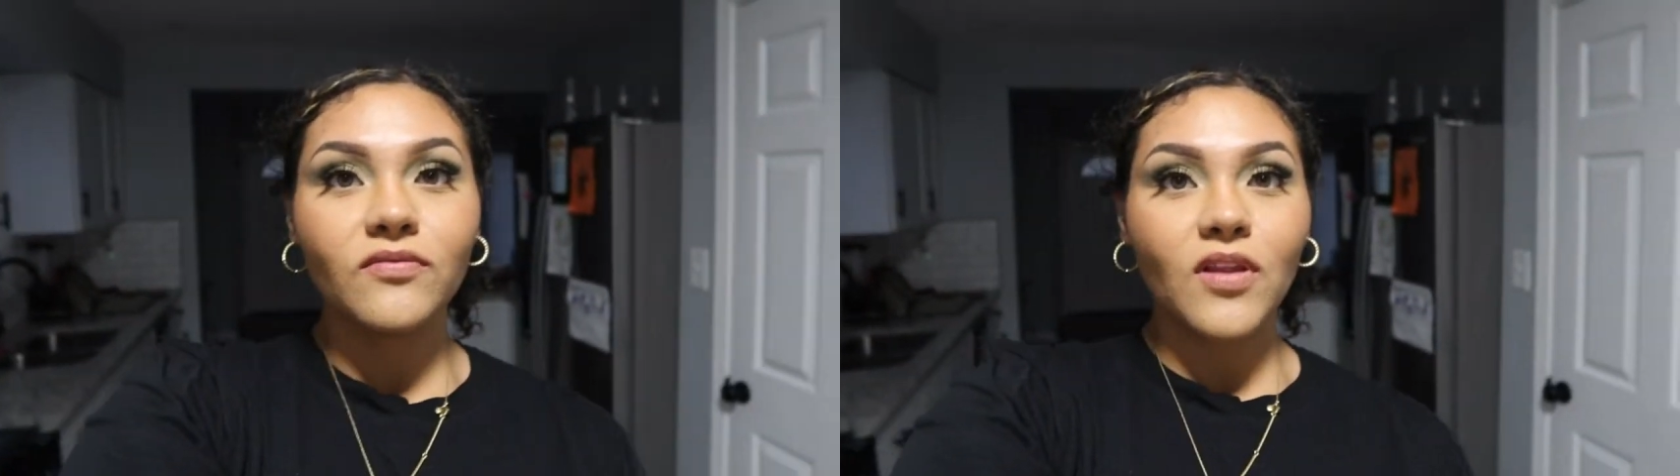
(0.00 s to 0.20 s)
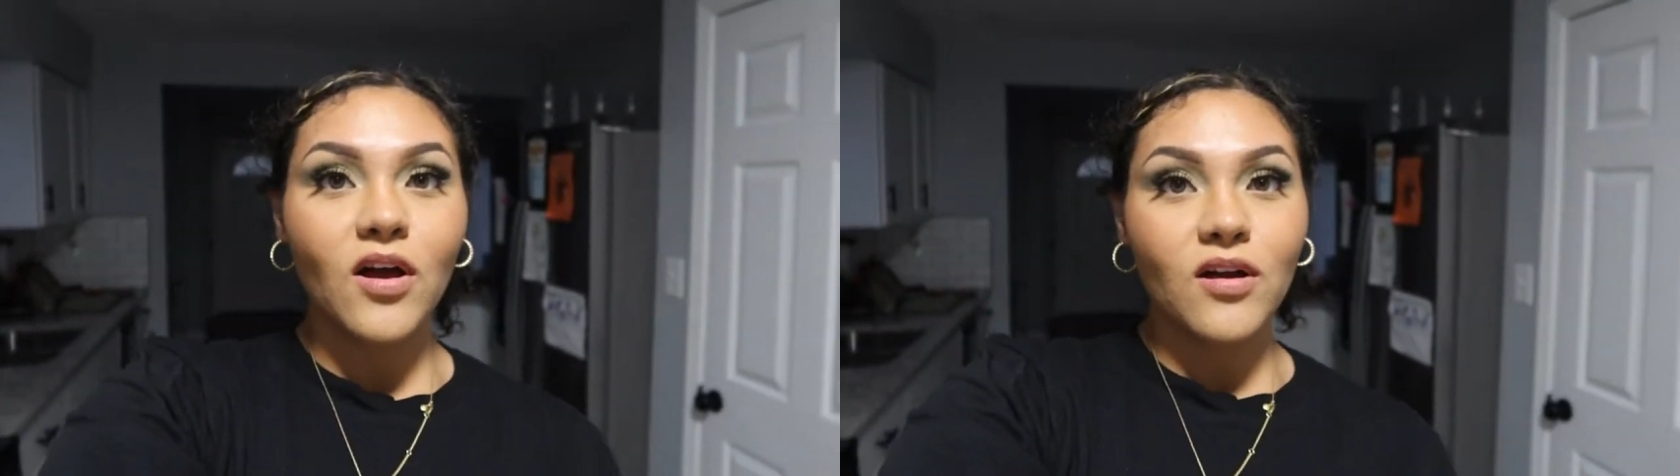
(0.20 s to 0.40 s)

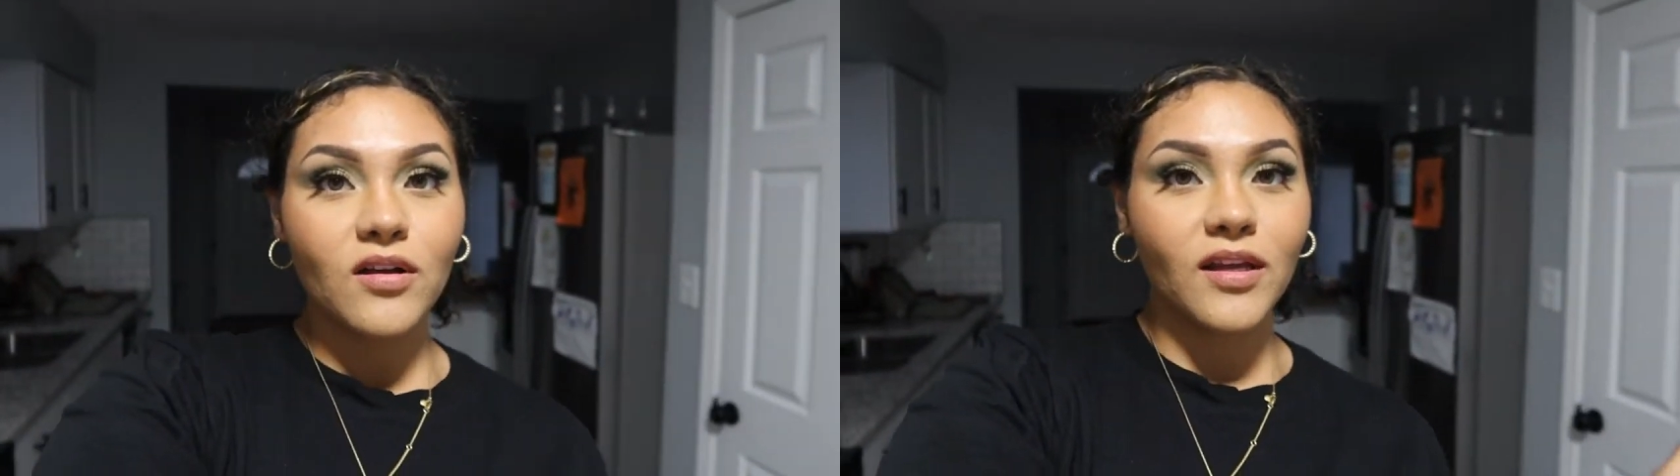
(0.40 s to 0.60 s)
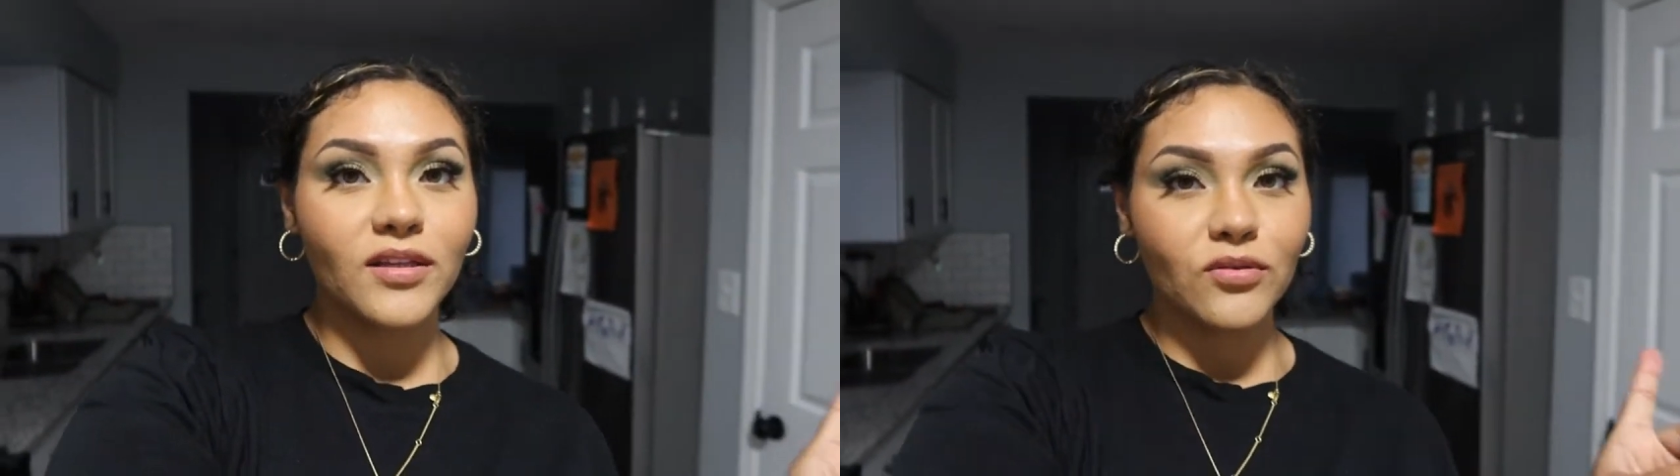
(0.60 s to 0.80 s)

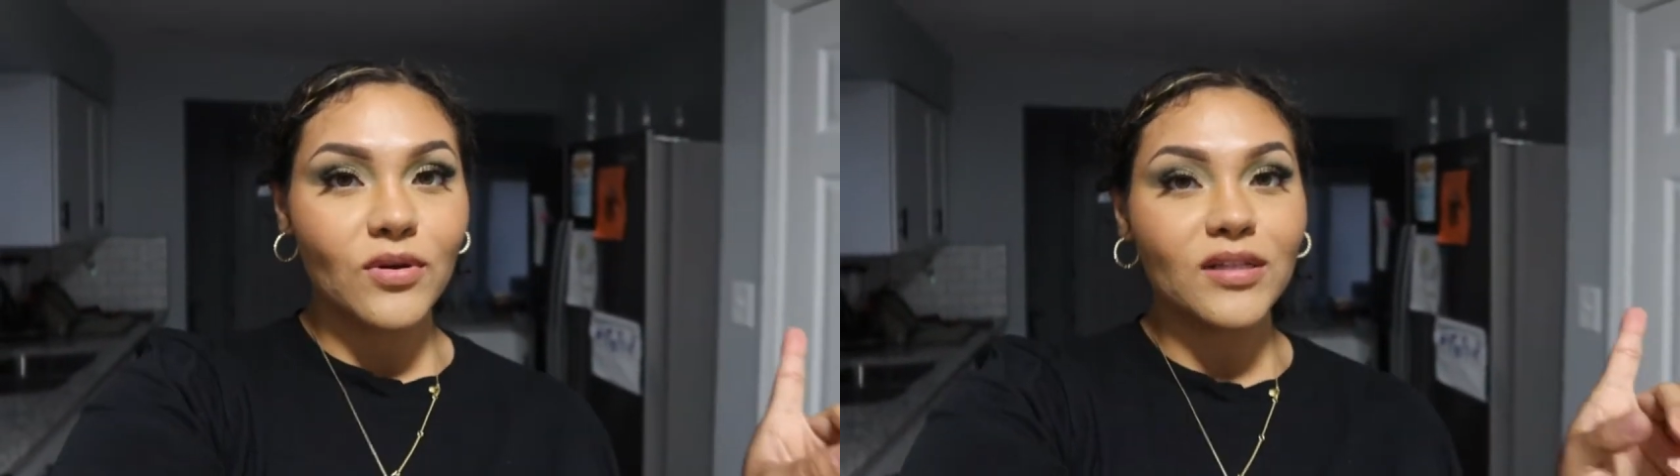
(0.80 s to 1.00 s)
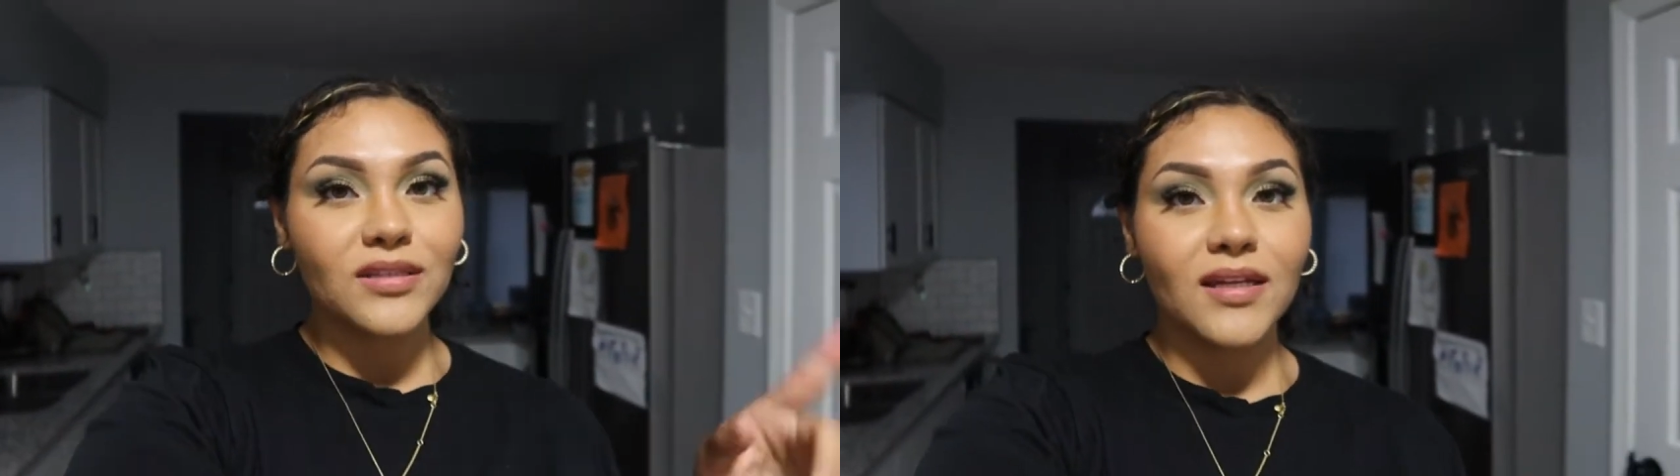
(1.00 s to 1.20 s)
vlog like
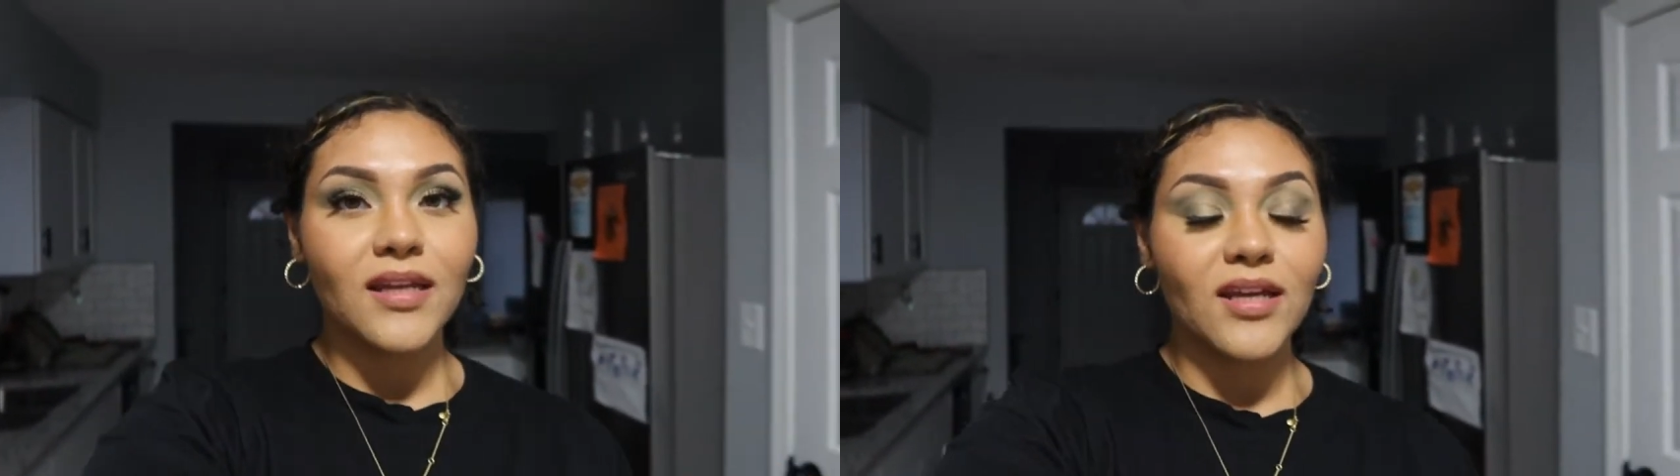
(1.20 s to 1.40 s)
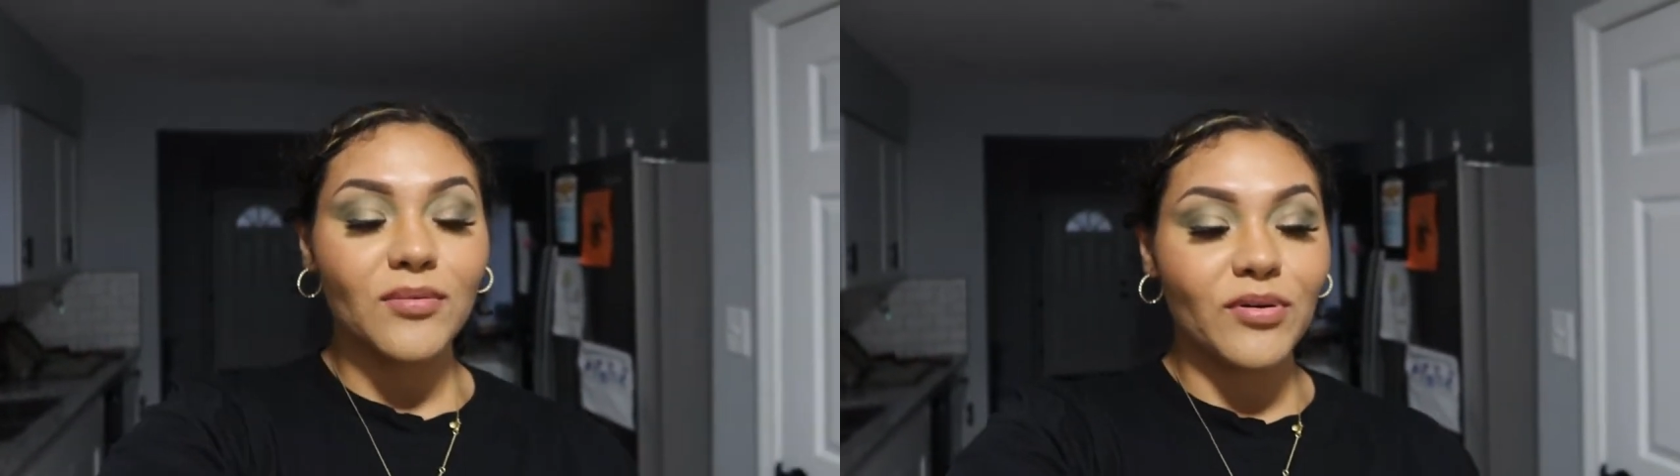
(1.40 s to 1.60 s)
throughout the
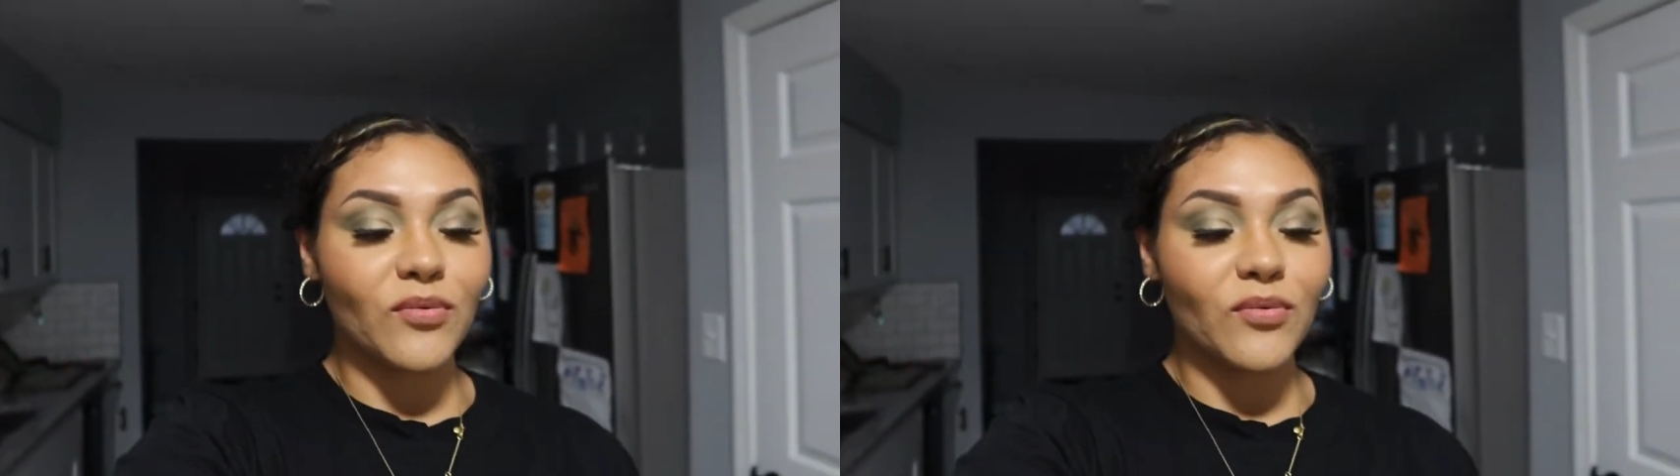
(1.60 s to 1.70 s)
day,